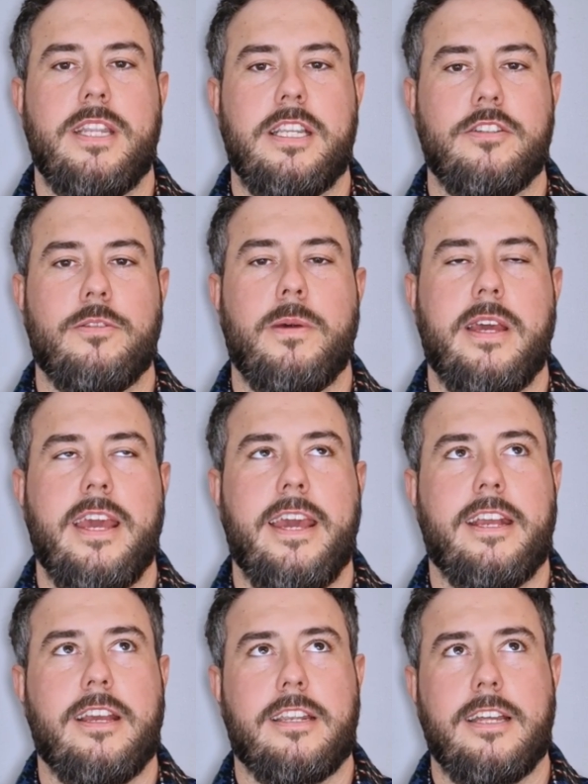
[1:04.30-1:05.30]
minutes on my
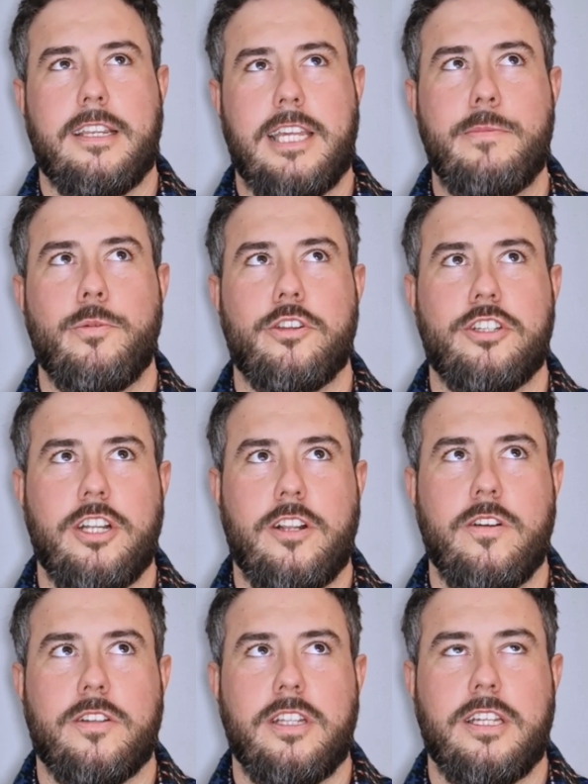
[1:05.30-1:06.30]
haircut. And I'd keep watching the
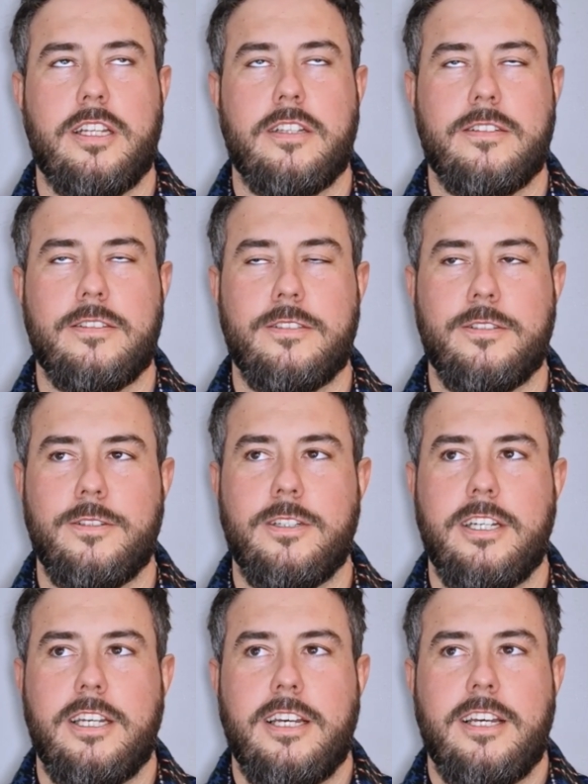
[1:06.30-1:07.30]
clock thinking, oh no,
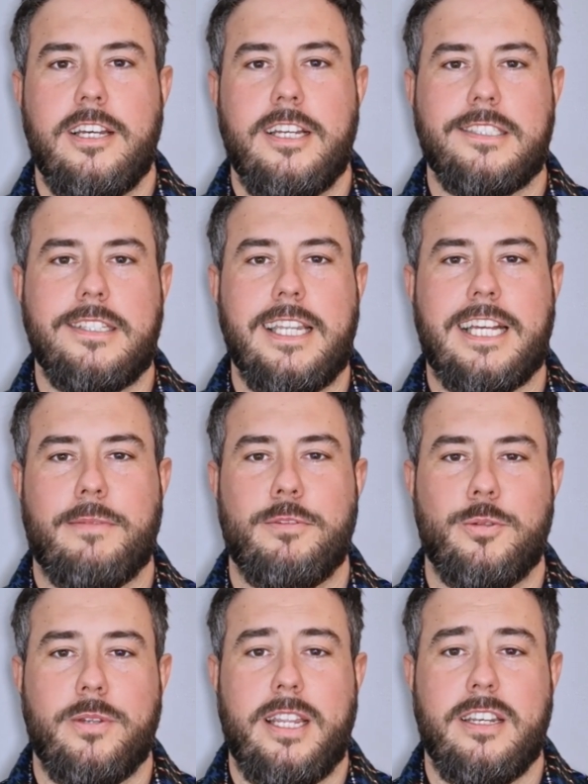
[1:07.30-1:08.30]
it's nearly coming
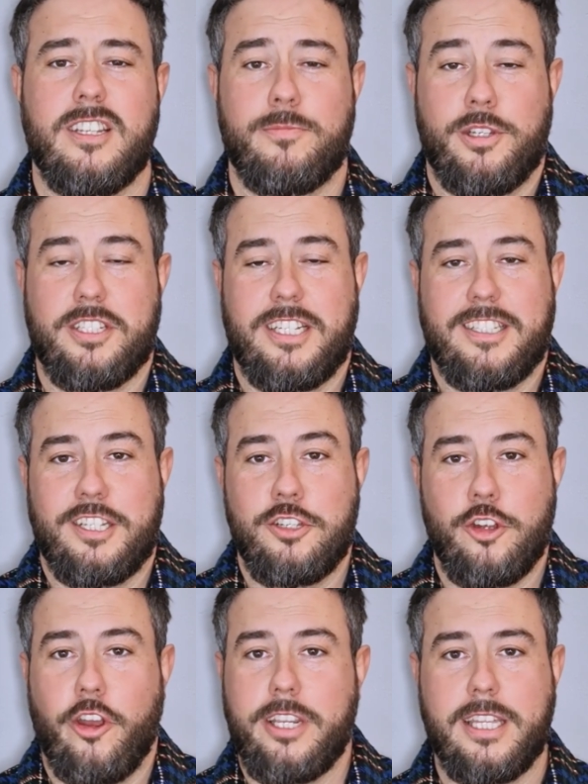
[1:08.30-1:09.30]
to an end, because I just
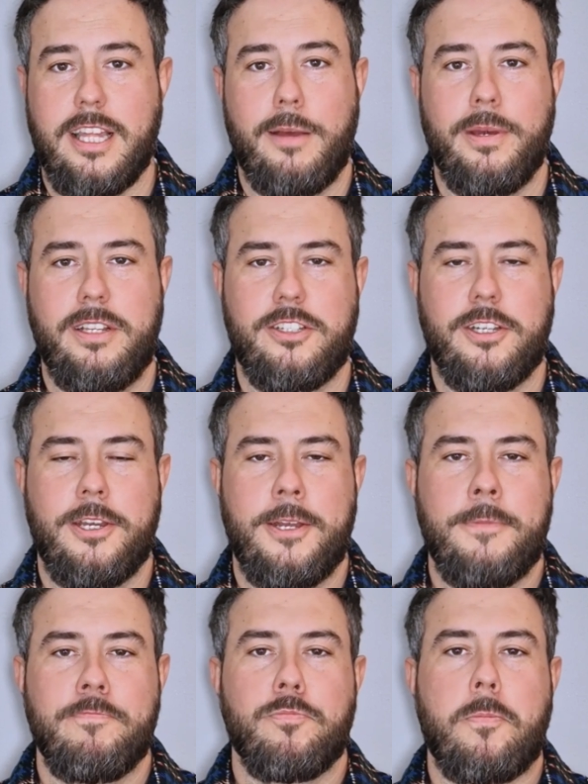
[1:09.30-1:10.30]
enjoyed it that much.
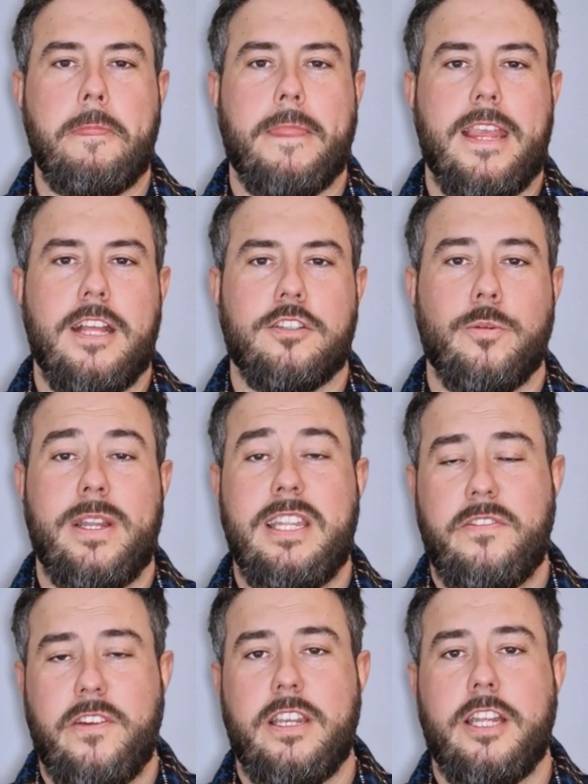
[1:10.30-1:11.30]
So when he
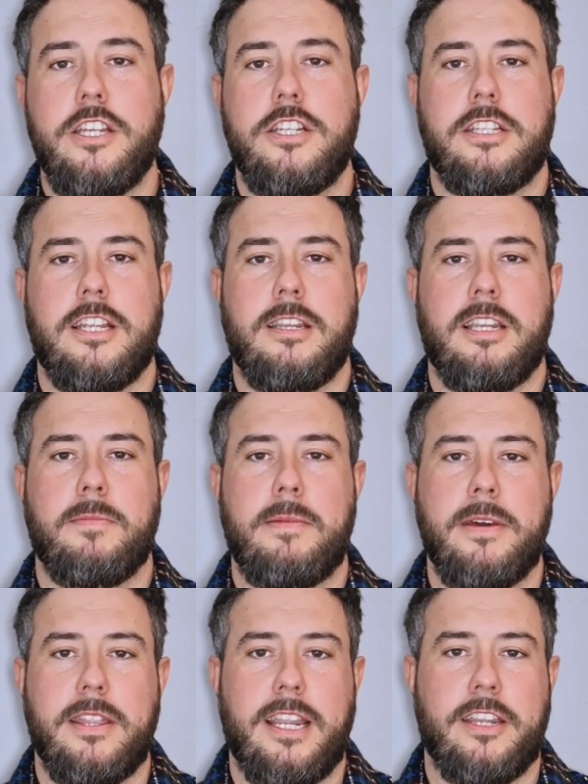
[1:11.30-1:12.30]
finished and my
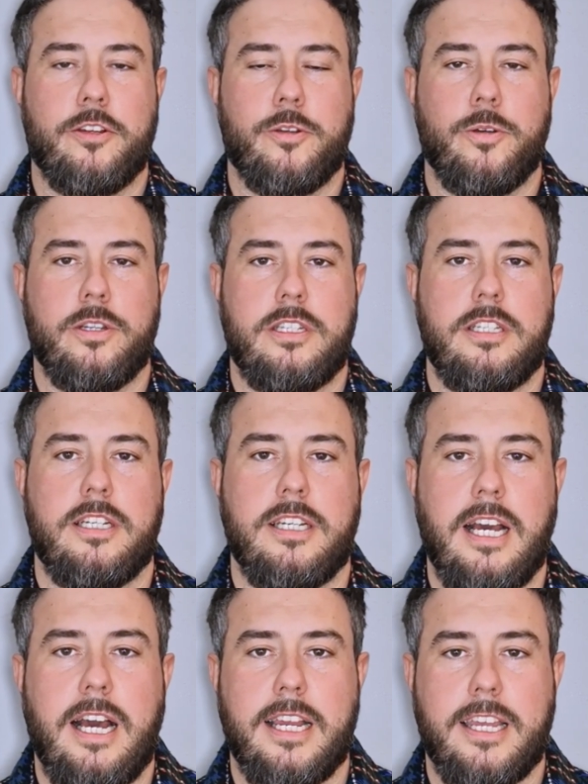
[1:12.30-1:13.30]
mother had a go at
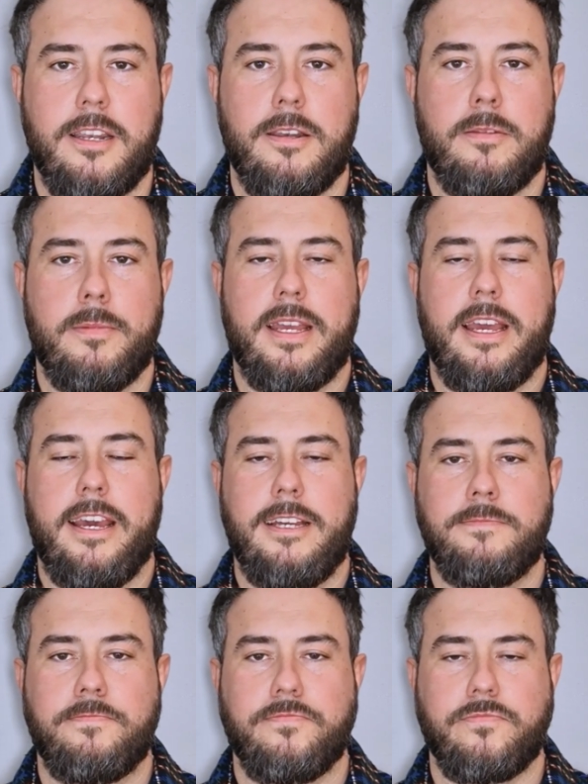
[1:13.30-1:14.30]
hacking my hair,